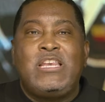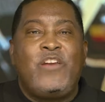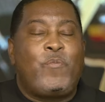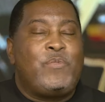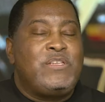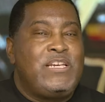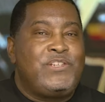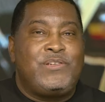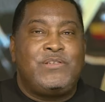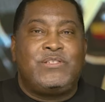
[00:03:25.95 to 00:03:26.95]
different
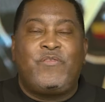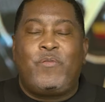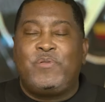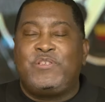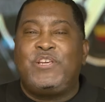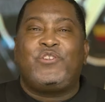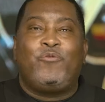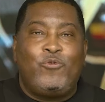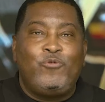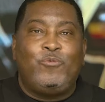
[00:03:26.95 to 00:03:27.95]
positions, different
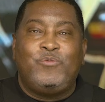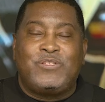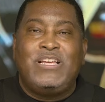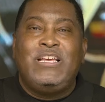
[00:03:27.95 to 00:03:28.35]
position rooms,